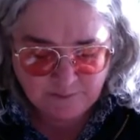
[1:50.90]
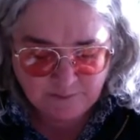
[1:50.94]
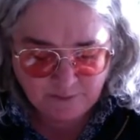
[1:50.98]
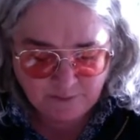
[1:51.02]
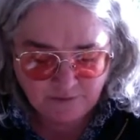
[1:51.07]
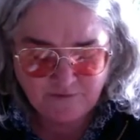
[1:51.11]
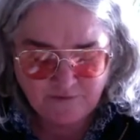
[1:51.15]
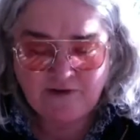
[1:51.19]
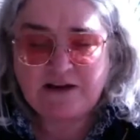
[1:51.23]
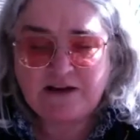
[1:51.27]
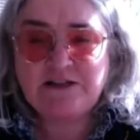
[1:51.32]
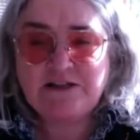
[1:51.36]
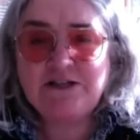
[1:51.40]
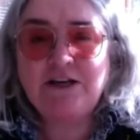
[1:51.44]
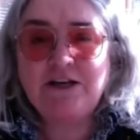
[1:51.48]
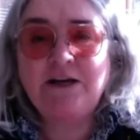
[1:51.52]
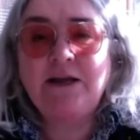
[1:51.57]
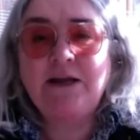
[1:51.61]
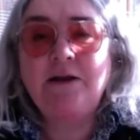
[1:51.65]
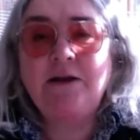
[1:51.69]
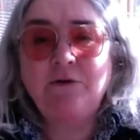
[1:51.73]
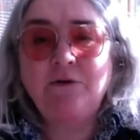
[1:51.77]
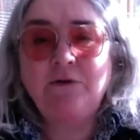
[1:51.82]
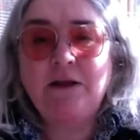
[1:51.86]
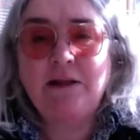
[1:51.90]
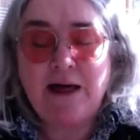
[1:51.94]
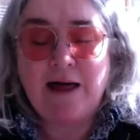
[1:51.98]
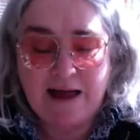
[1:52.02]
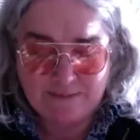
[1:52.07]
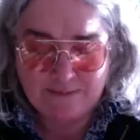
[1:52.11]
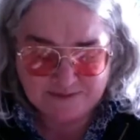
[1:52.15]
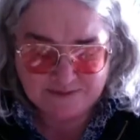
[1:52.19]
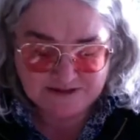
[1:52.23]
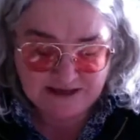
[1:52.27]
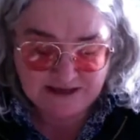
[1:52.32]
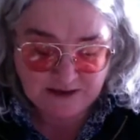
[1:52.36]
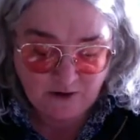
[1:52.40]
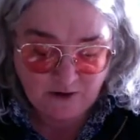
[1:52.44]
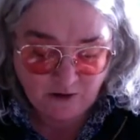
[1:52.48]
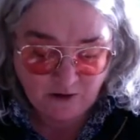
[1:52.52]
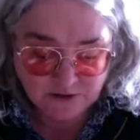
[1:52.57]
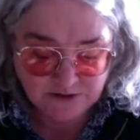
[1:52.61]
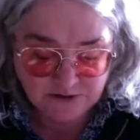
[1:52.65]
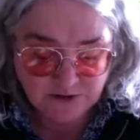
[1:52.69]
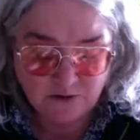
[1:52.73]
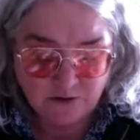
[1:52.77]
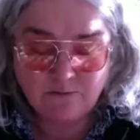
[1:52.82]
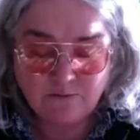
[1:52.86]
prevention and relapse, and
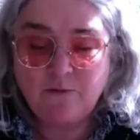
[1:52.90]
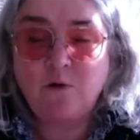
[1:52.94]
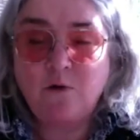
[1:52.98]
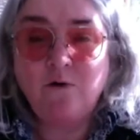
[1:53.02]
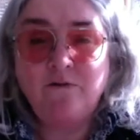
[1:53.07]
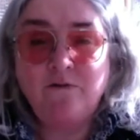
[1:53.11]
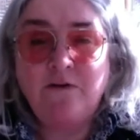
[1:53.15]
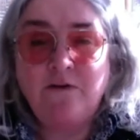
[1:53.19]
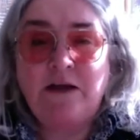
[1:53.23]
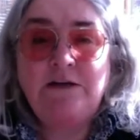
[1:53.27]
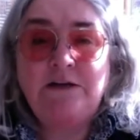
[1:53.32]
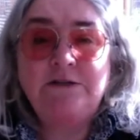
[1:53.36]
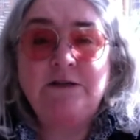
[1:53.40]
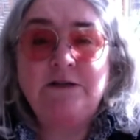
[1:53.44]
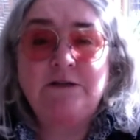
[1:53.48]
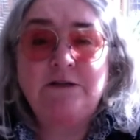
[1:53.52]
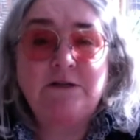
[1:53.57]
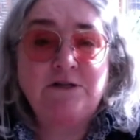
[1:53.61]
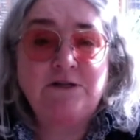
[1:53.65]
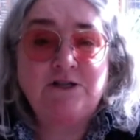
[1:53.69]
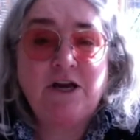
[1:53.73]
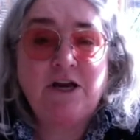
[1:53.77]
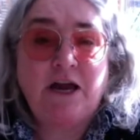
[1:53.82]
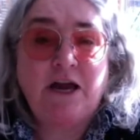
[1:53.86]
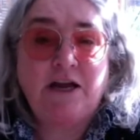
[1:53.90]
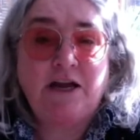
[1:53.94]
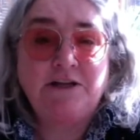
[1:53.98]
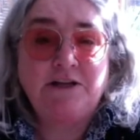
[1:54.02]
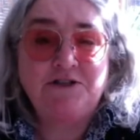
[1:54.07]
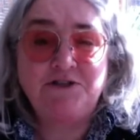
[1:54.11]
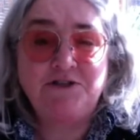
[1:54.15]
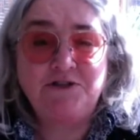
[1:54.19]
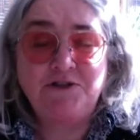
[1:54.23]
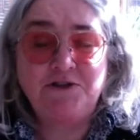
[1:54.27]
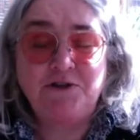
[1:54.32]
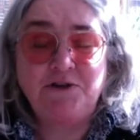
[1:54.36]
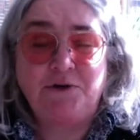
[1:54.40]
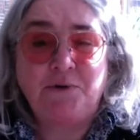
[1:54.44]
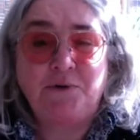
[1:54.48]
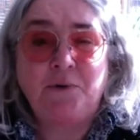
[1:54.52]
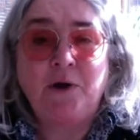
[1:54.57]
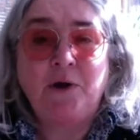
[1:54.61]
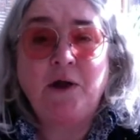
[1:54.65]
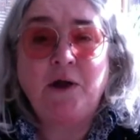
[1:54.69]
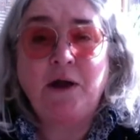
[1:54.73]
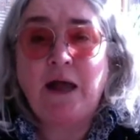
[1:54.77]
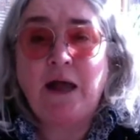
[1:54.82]
also motivation to change too.